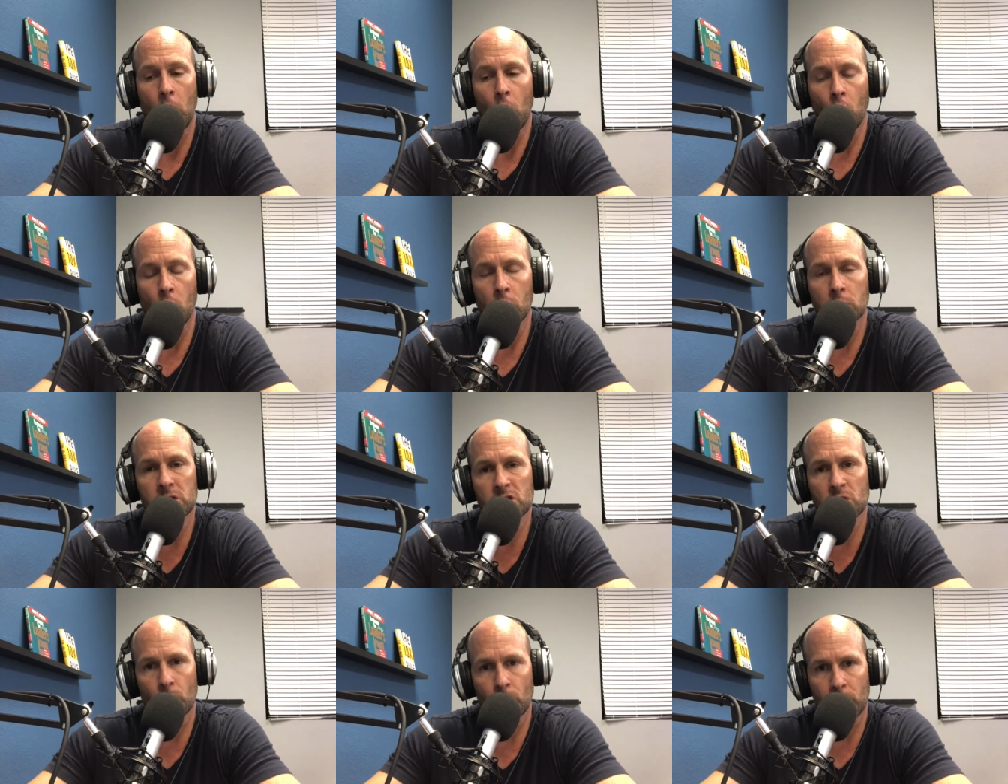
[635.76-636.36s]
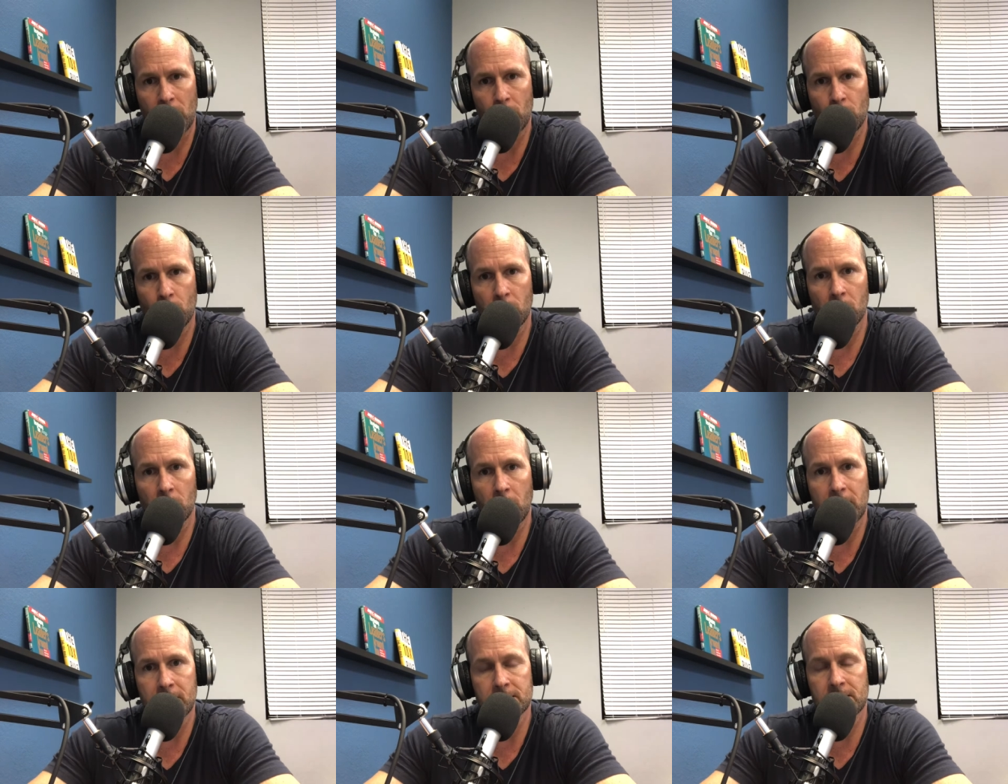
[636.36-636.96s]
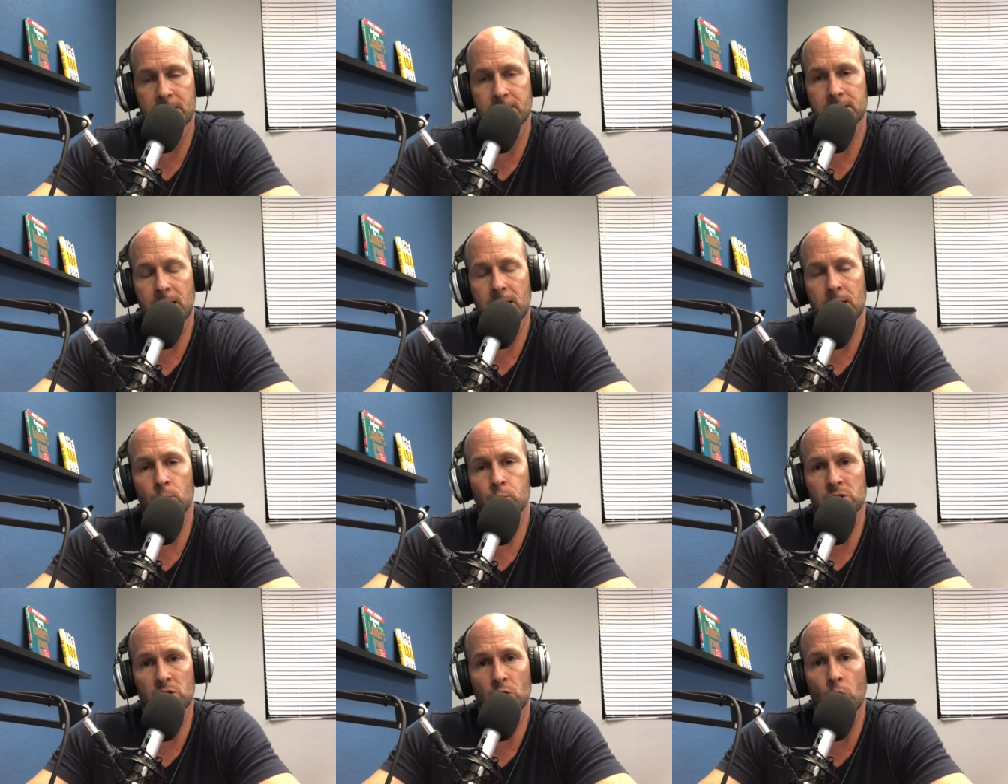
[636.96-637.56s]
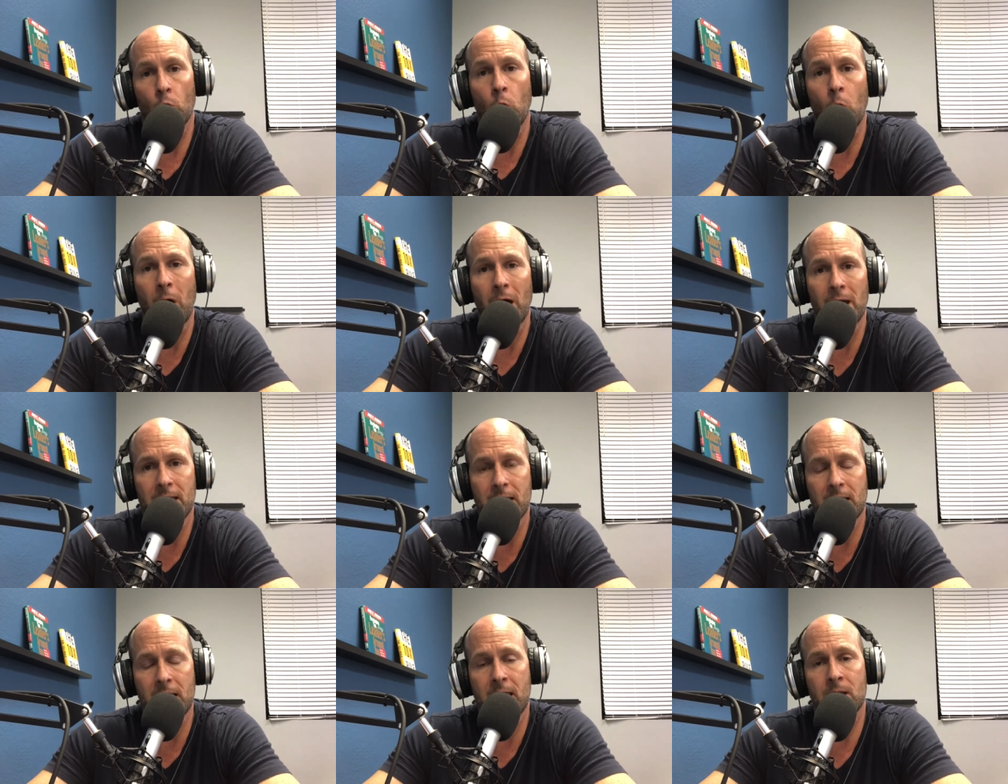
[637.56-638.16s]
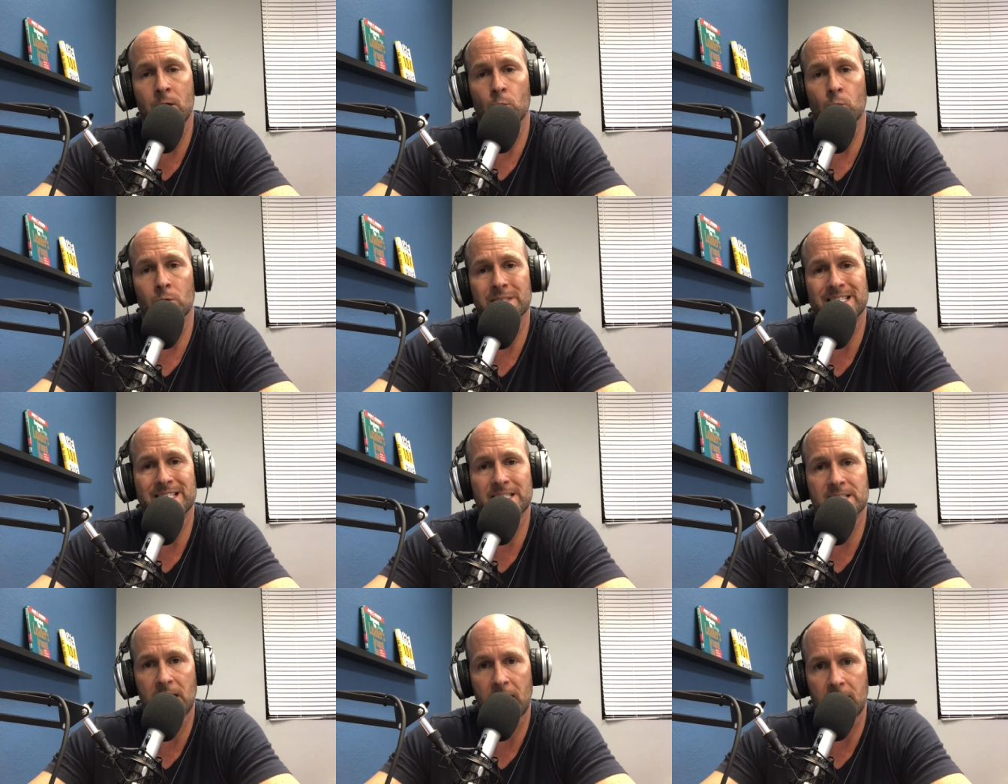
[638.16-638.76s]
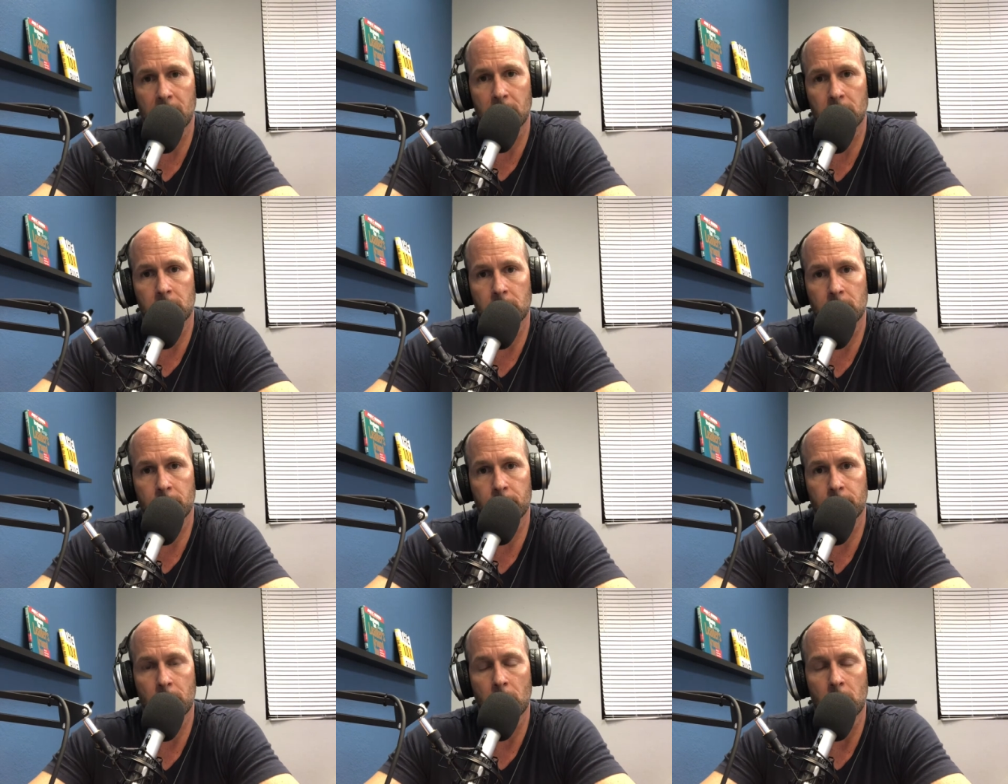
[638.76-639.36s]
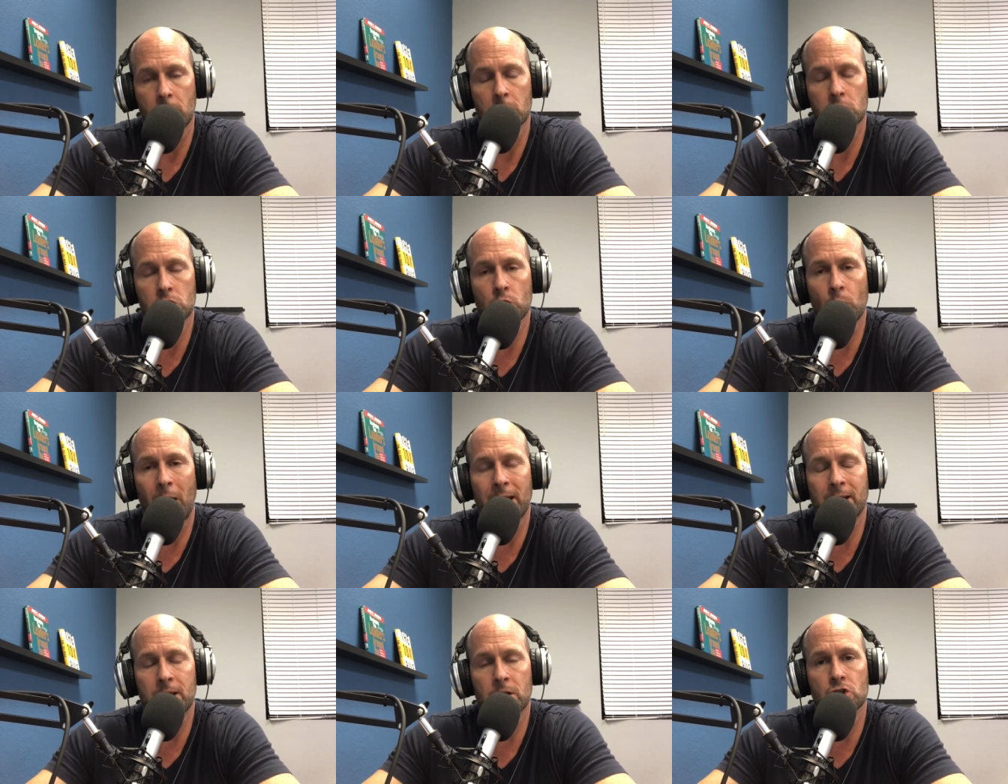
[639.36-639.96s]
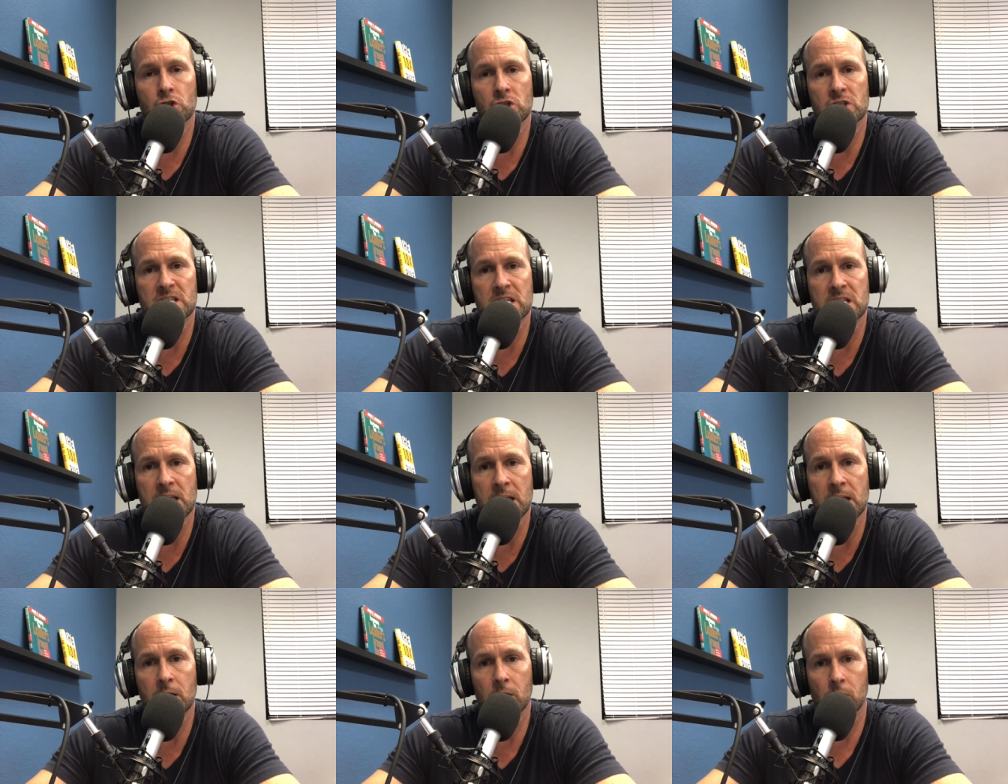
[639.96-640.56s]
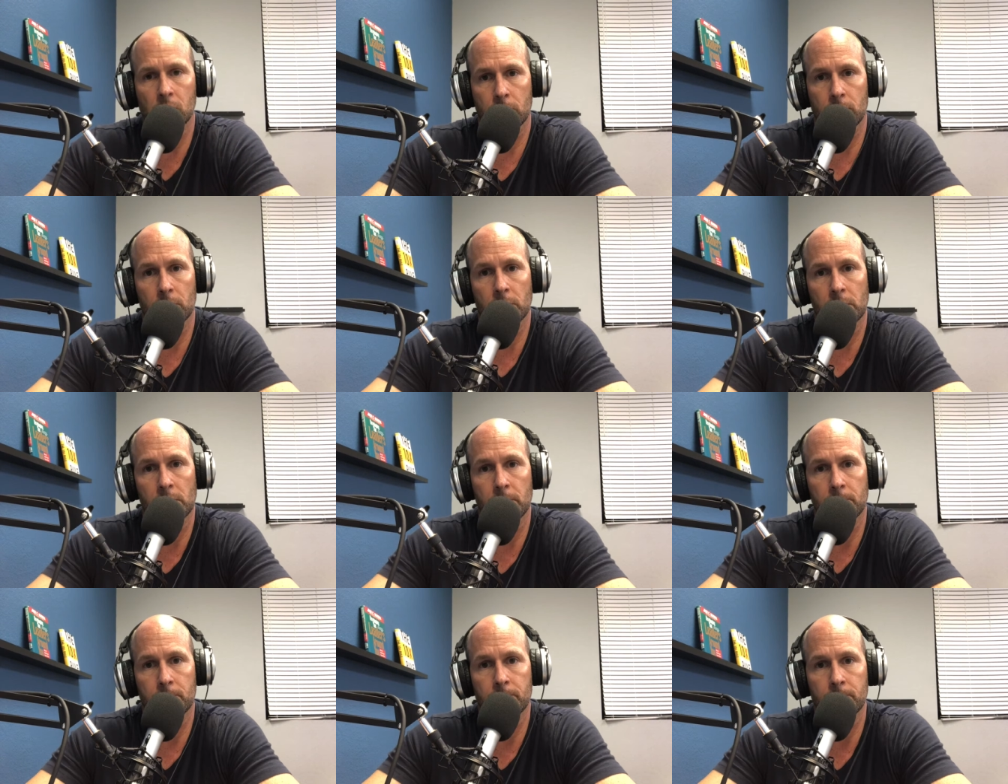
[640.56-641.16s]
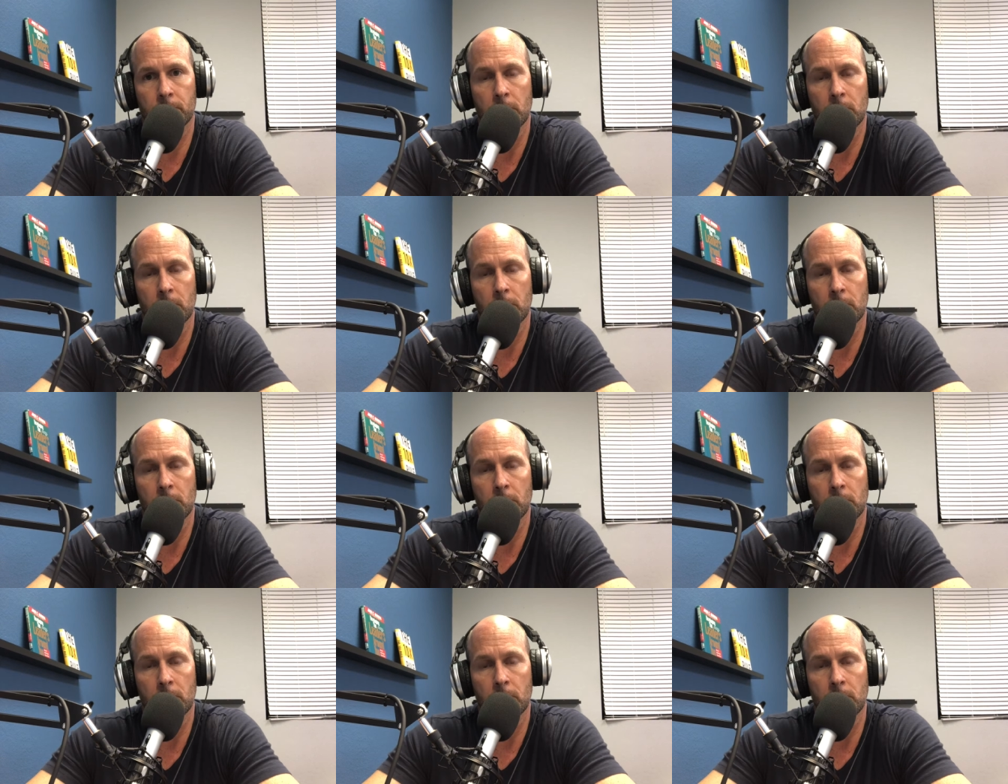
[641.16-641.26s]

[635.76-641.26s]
Also, what I realized, it was quiet and it was silent. So I could just think clearly.